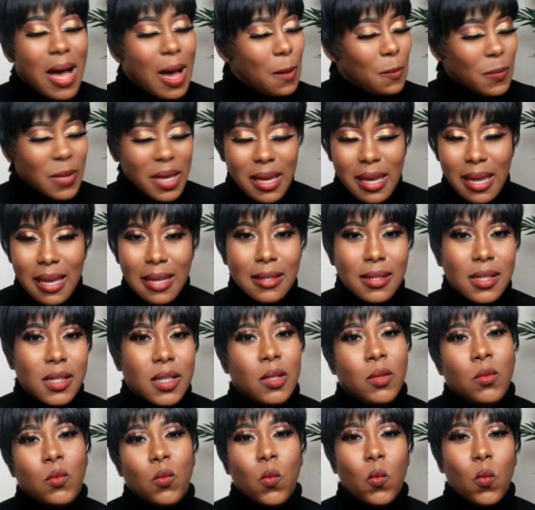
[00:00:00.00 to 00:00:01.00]
I mean, it's,
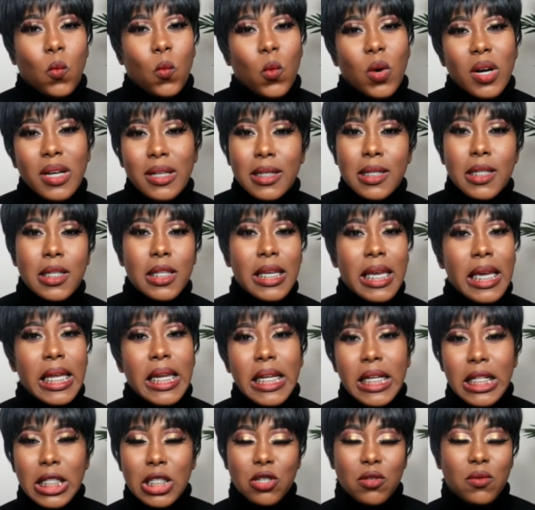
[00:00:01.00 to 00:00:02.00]
once
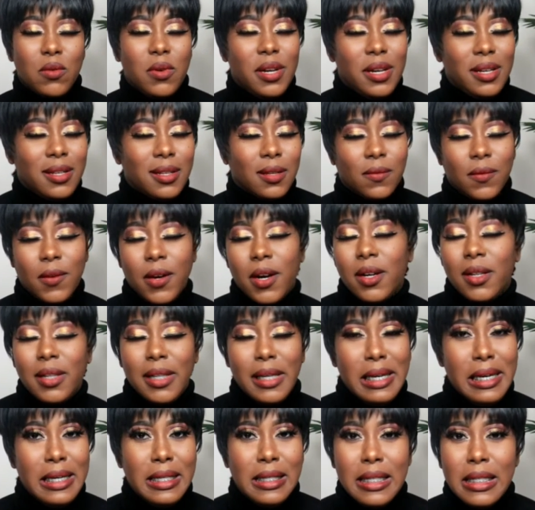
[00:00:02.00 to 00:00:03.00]
getting into it, is
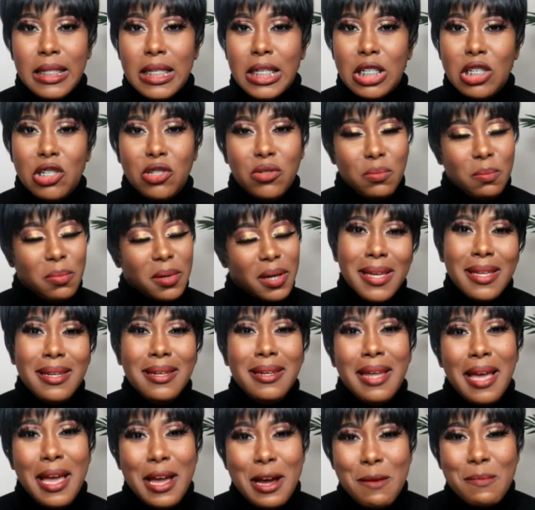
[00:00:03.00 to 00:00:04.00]
fairly easy to do. But
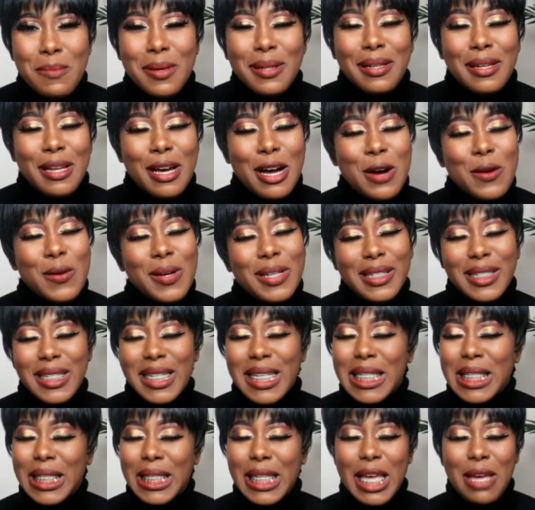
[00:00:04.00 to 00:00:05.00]
comment down below and
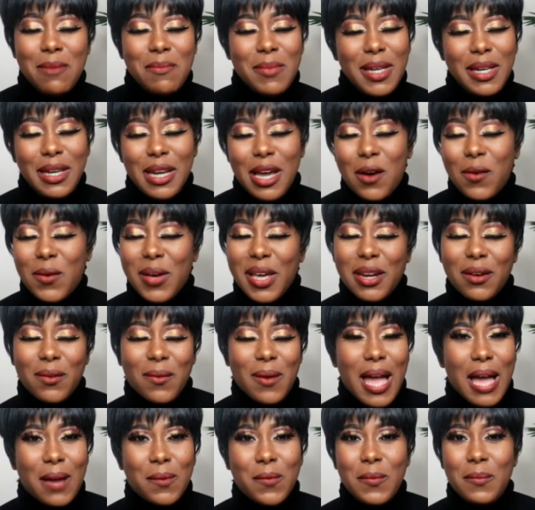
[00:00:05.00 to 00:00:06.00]
just let me know,
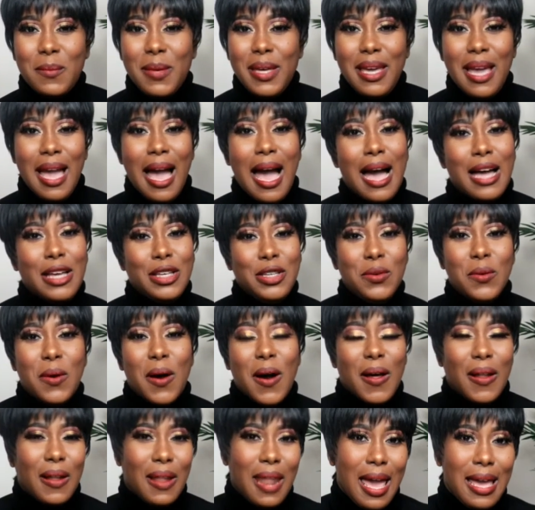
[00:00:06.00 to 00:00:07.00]
interact with me, how you
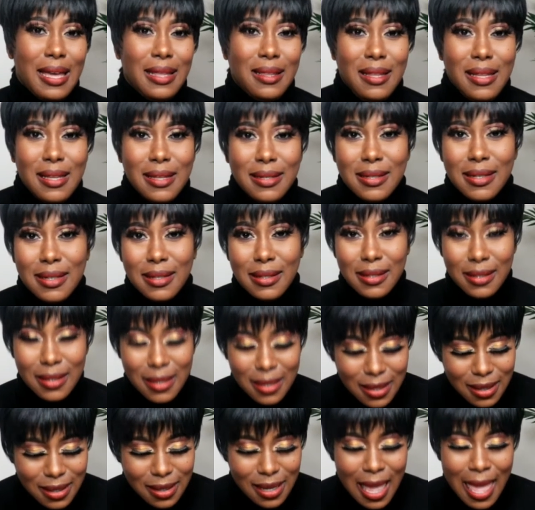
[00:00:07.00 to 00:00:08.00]
all like this
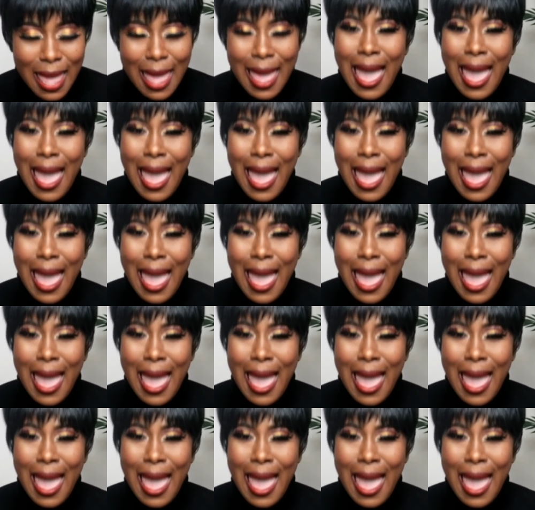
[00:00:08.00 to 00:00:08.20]
look.